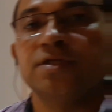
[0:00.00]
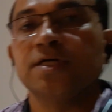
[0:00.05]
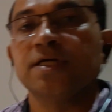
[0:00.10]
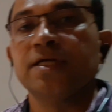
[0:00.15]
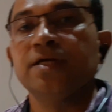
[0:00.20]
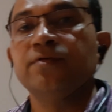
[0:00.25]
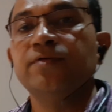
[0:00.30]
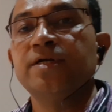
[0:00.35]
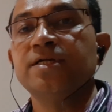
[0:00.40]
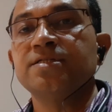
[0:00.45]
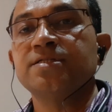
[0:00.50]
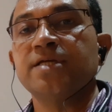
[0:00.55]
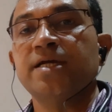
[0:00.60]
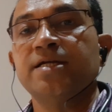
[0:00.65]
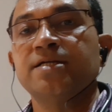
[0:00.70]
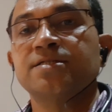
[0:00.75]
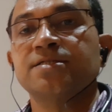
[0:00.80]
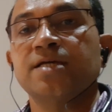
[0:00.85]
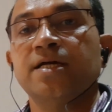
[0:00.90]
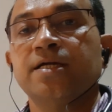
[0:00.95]
the given
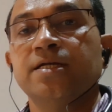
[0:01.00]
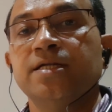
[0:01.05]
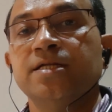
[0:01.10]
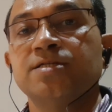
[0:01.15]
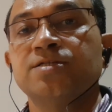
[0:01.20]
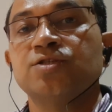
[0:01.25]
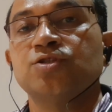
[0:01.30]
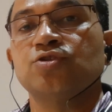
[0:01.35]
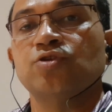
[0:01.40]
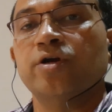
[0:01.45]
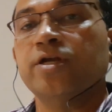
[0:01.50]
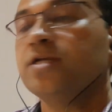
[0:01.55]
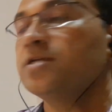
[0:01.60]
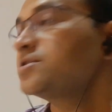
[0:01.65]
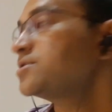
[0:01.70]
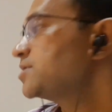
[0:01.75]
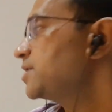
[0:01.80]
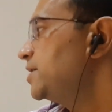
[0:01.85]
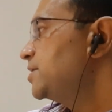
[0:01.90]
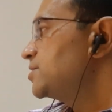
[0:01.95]
sets are disjoint
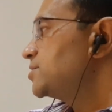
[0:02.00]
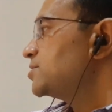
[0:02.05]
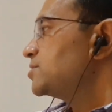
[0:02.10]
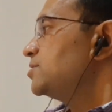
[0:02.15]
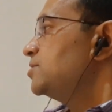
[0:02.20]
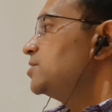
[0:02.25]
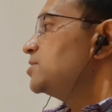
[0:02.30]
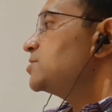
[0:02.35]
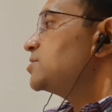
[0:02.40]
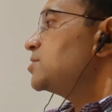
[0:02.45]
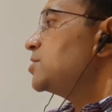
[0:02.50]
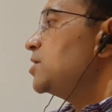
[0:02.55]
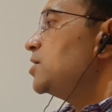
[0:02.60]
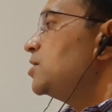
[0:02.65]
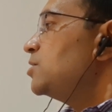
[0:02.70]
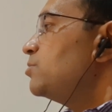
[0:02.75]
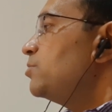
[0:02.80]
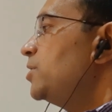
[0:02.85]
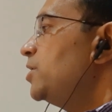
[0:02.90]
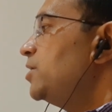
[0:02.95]
sets. This
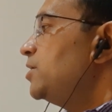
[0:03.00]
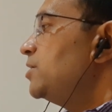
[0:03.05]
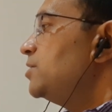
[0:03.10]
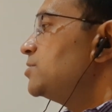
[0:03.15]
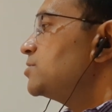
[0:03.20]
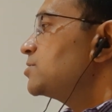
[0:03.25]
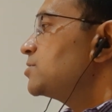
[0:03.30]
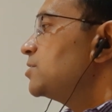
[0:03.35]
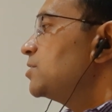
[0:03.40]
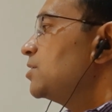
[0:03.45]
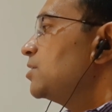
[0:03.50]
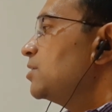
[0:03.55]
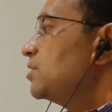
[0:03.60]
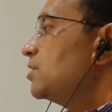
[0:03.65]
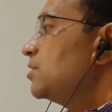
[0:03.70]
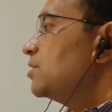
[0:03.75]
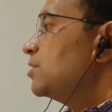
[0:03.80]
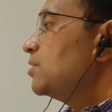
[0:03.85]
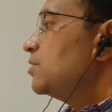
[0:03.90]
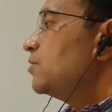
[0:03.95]
statement is
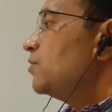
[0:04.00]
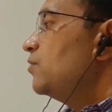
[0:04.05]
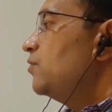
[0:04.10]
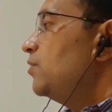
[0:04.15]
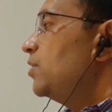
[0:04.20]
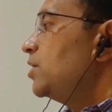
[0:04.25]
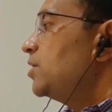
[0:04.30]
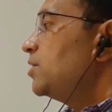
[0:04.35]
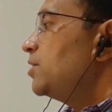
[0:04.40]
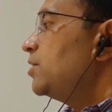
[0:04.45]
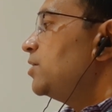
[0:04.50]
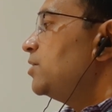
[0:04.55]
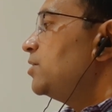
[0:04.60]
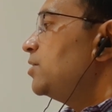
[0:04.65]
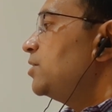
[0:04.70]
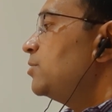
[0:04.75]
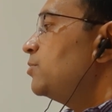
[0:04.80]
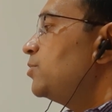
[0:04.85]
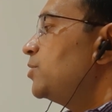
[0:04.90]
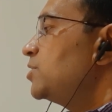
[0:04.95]

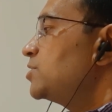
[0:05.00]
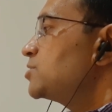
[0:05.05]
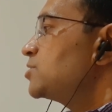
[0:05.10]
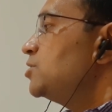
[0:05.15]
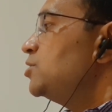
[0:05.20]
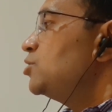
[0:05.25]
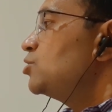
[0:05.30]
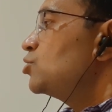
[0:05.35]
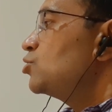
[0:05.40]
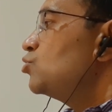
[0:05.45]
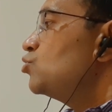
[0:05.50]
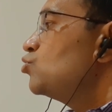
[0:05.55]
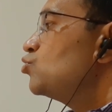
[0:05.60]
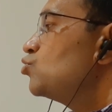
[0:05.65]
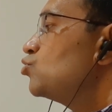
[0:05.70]
100% true.